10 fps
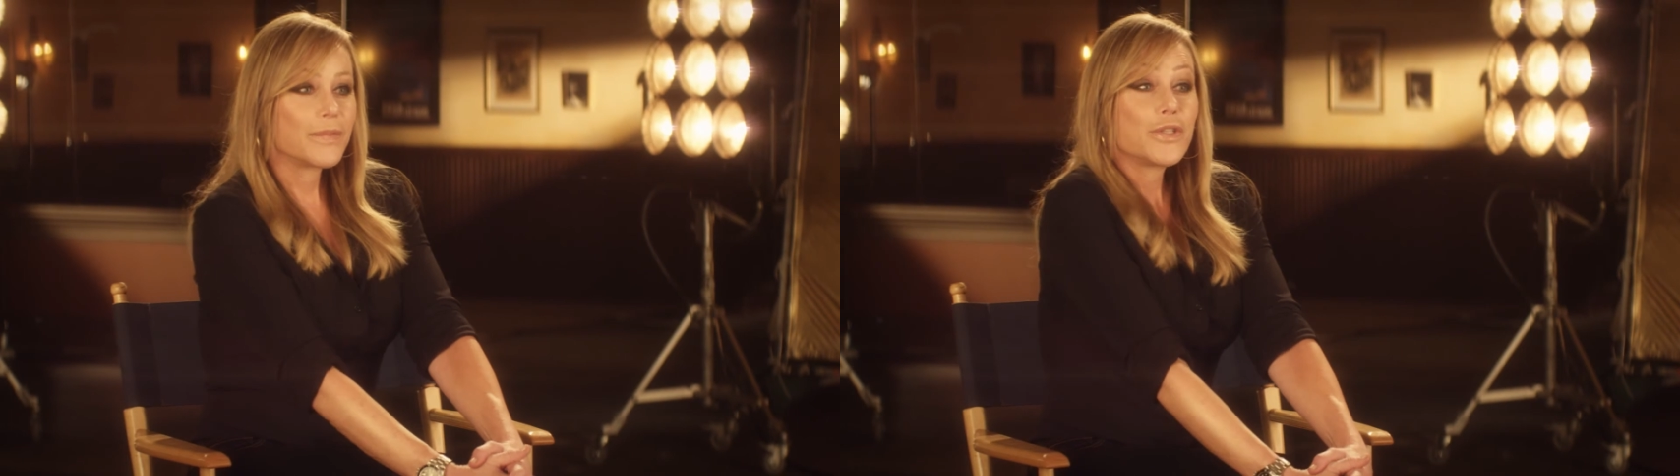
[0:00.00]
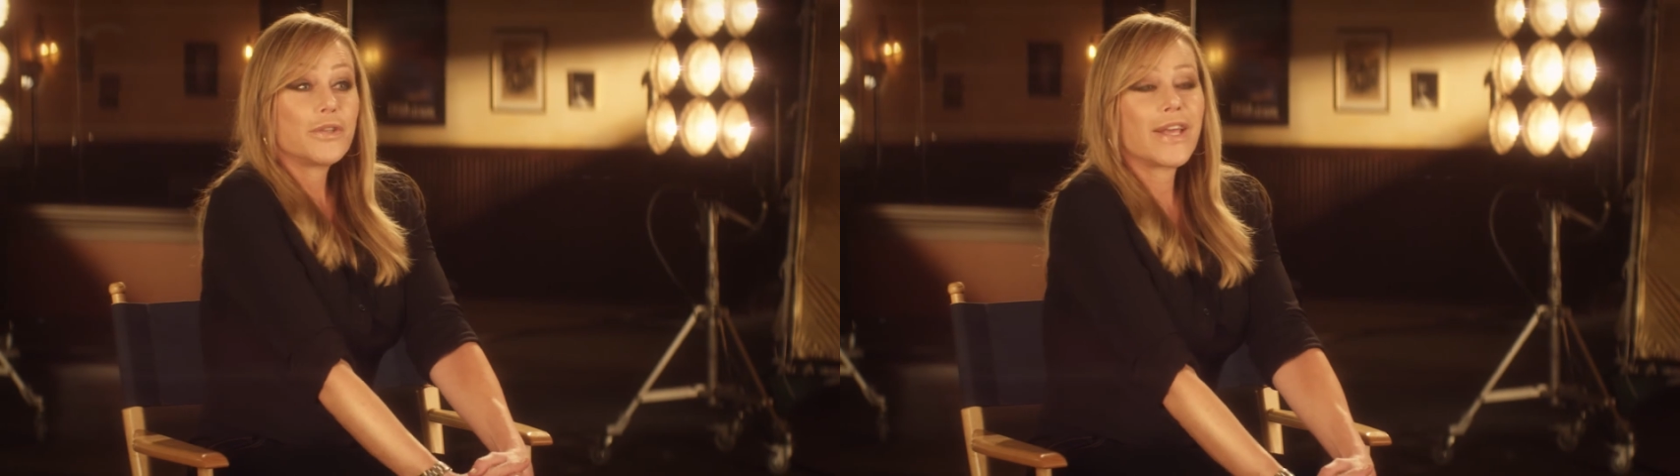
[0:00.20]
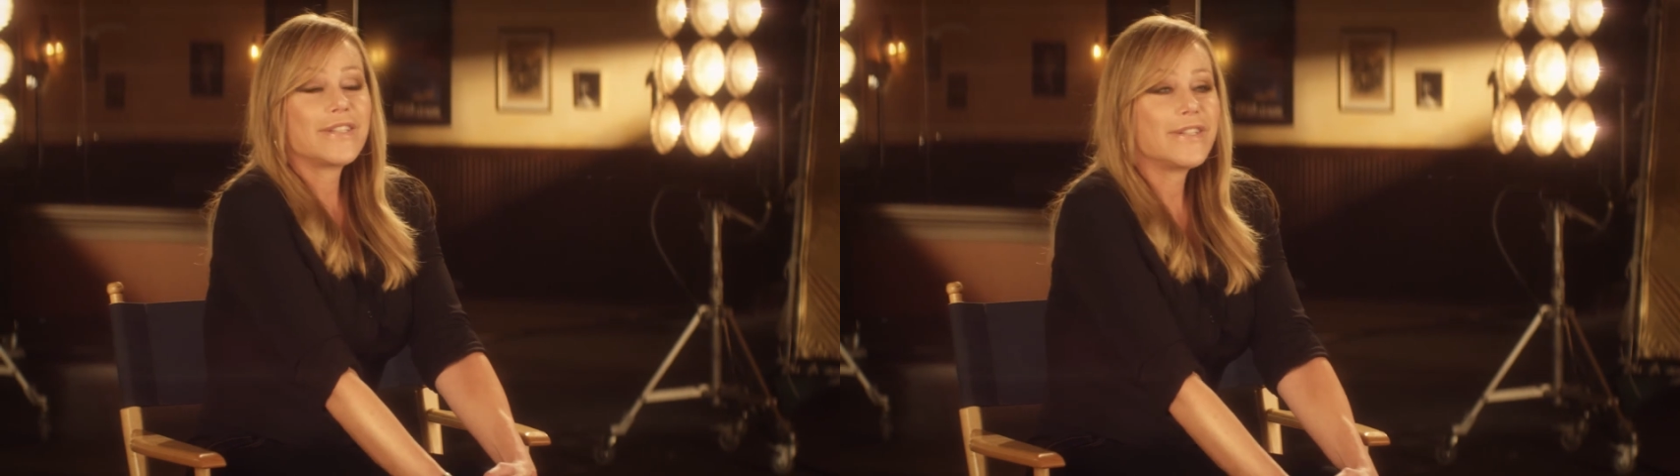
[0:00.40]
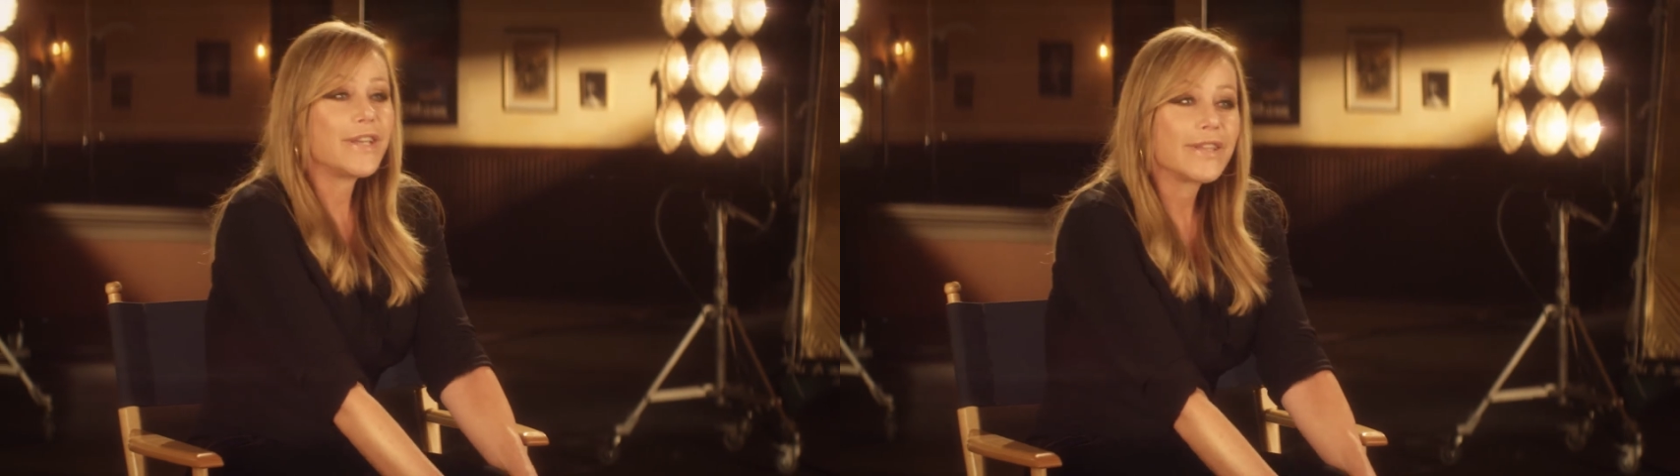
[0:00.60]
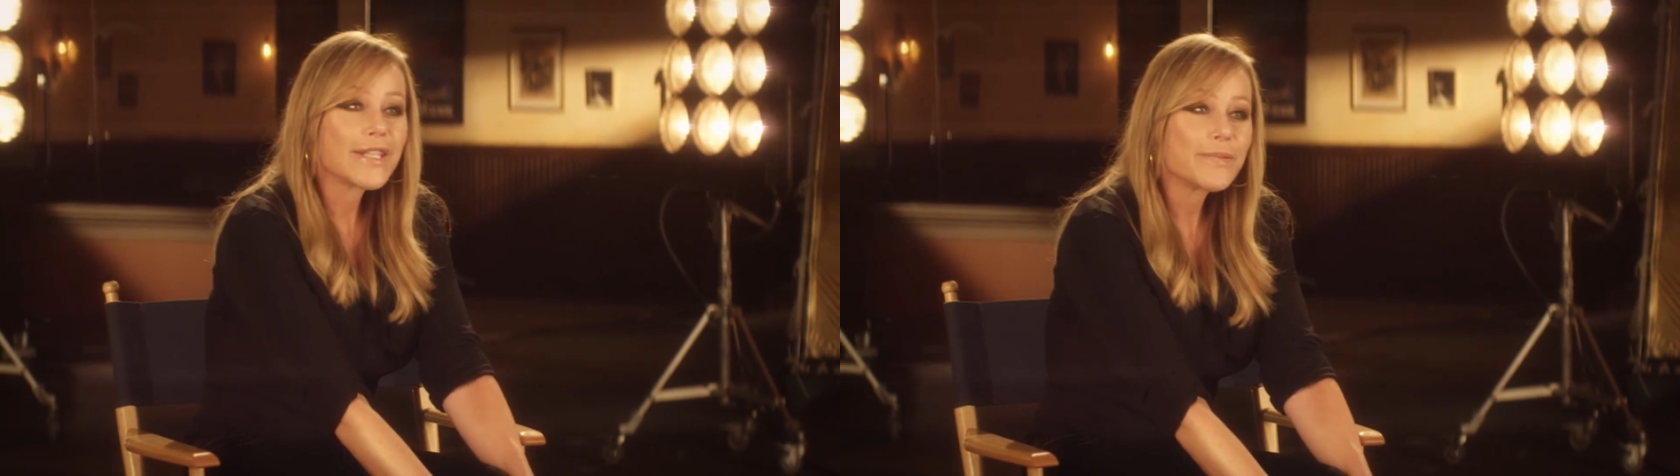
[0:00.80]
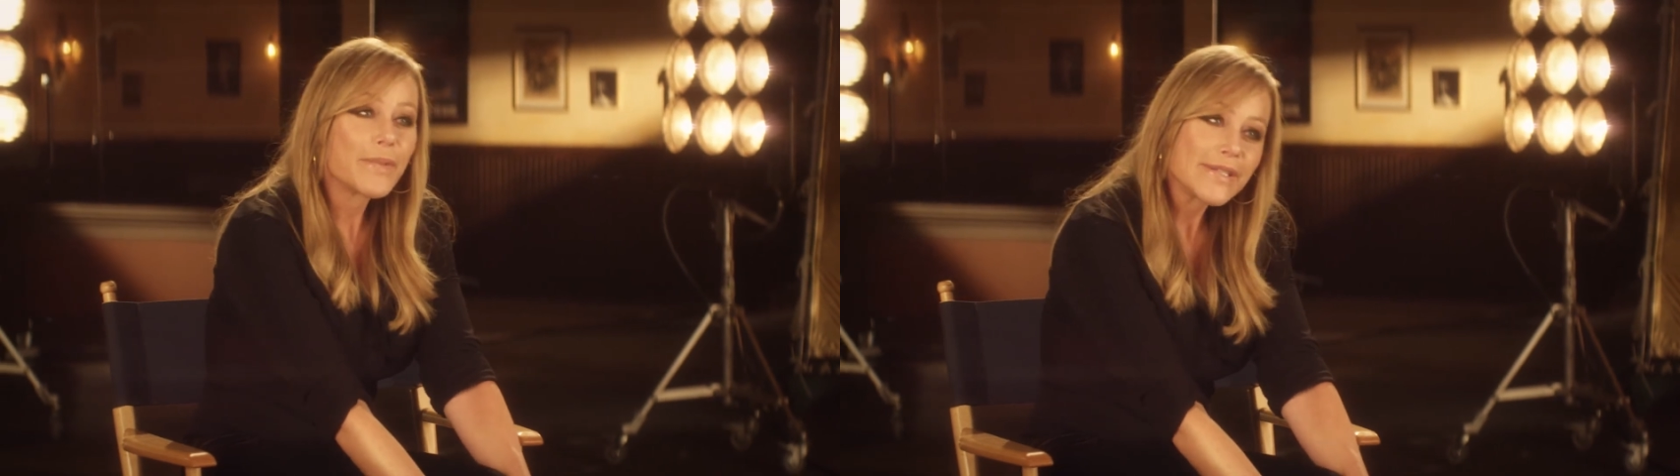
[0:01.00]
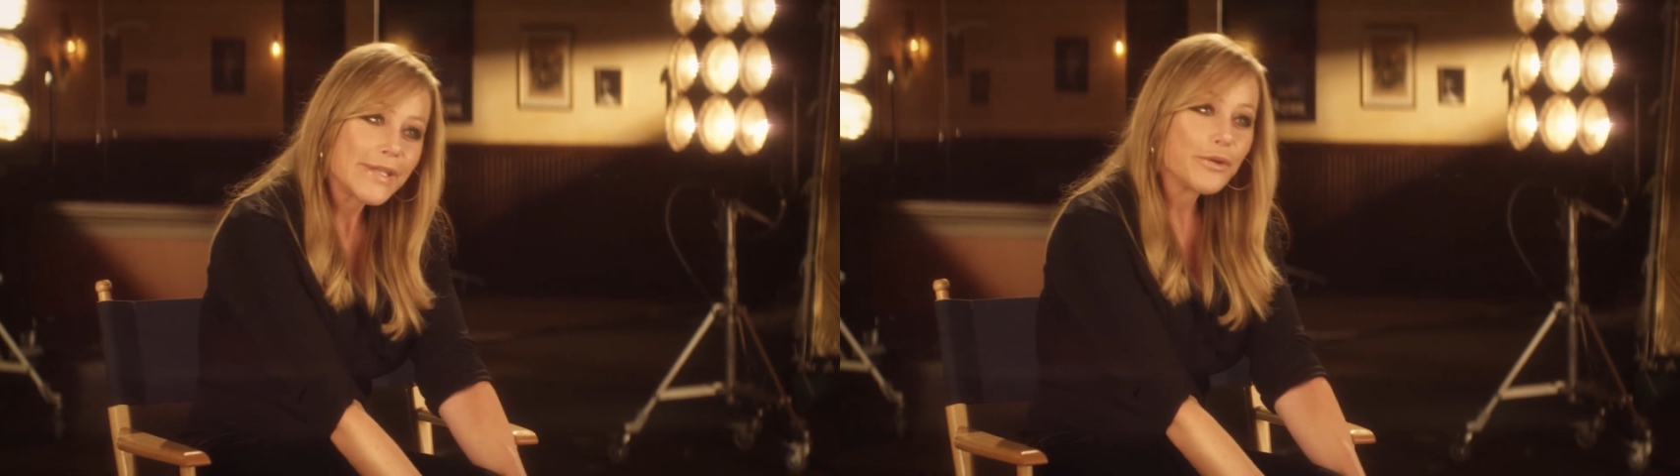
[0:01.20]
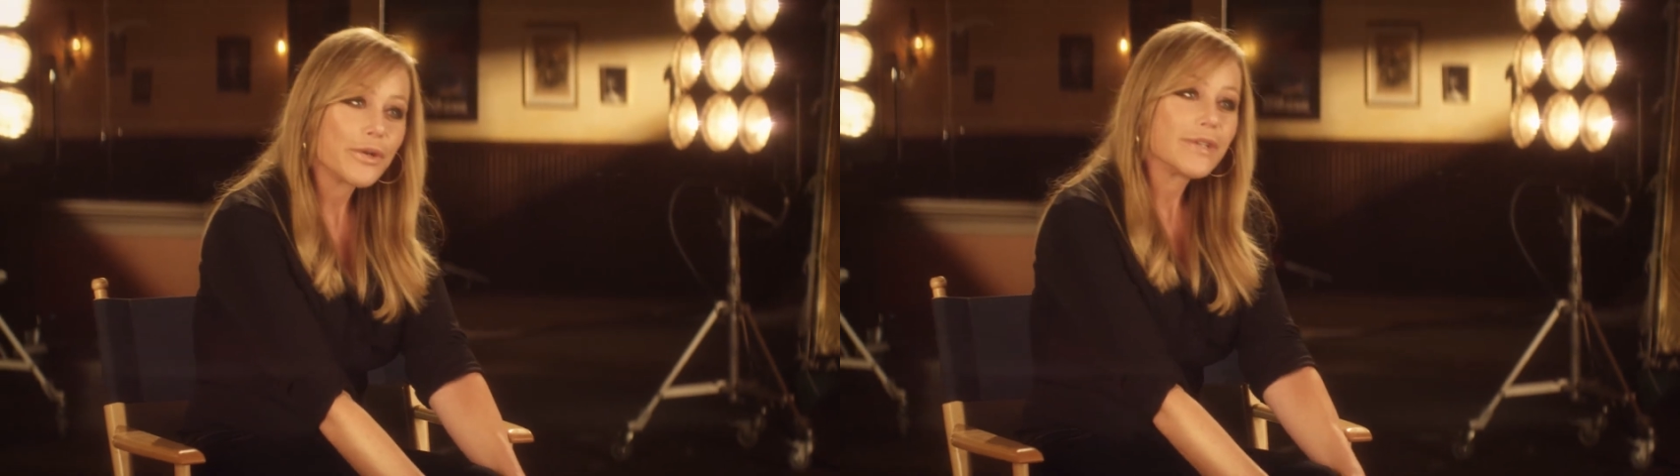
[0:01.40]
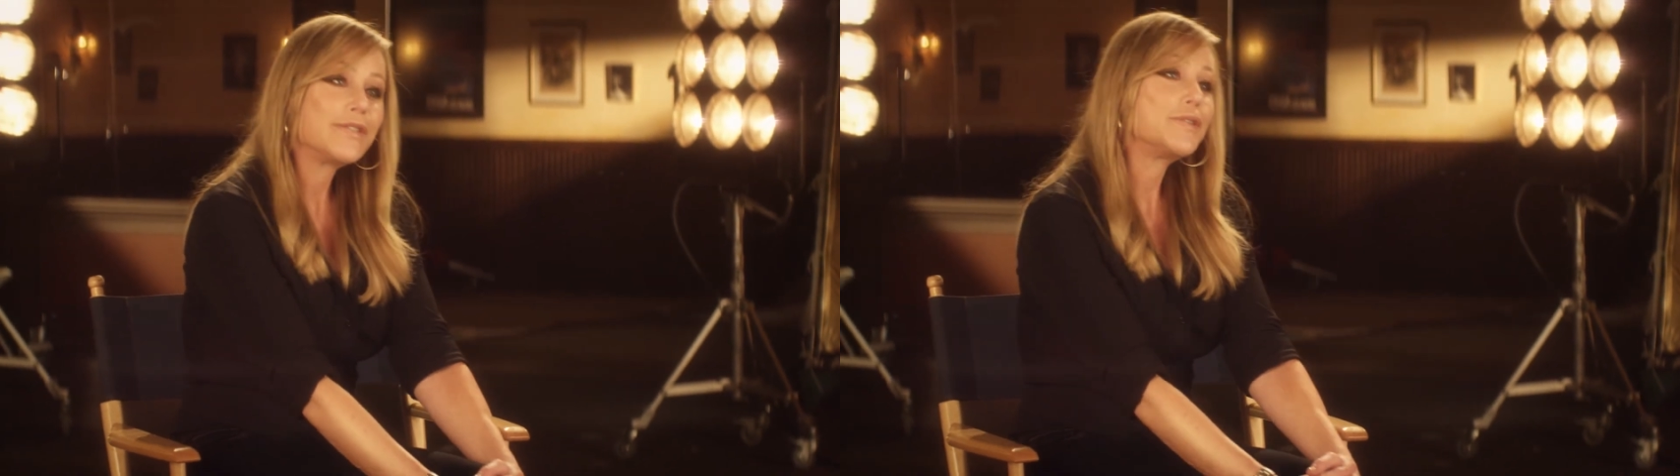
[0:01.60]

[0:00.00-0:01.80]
So that's it. That's my secret